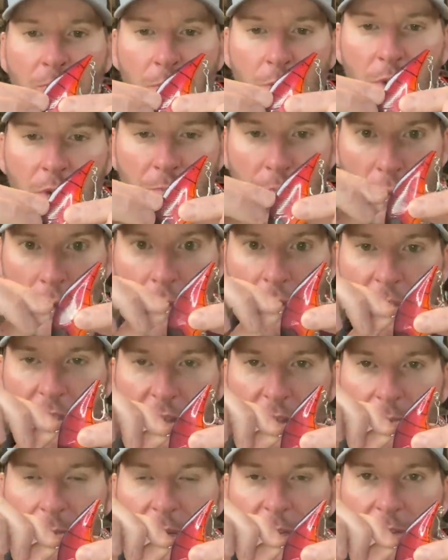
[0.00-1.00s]
pu
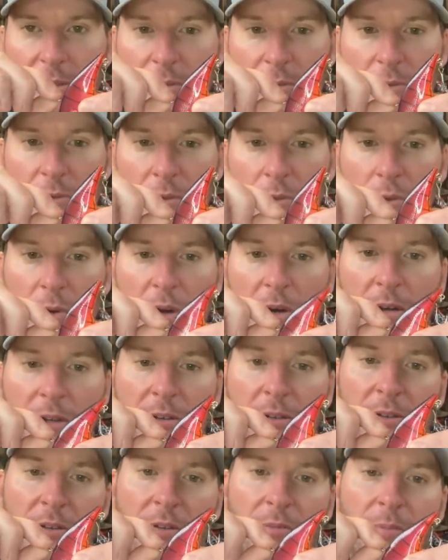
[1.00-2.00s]
pulling the bait through the
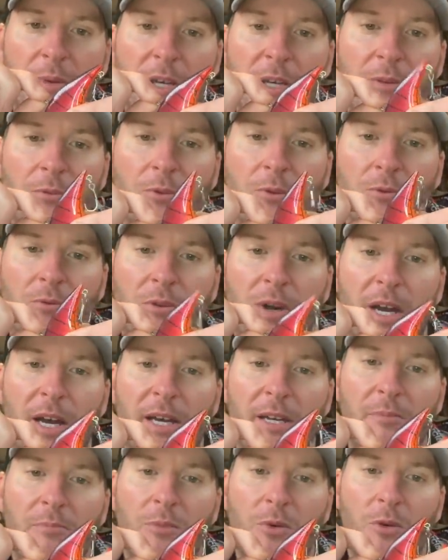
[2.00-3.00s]
water, the bait will
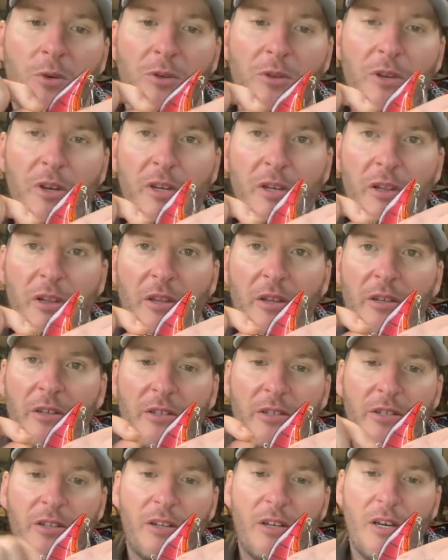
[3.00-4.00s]
ride more like
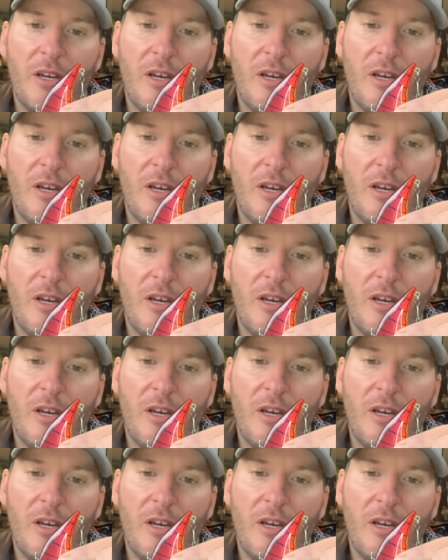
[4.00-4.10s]
this.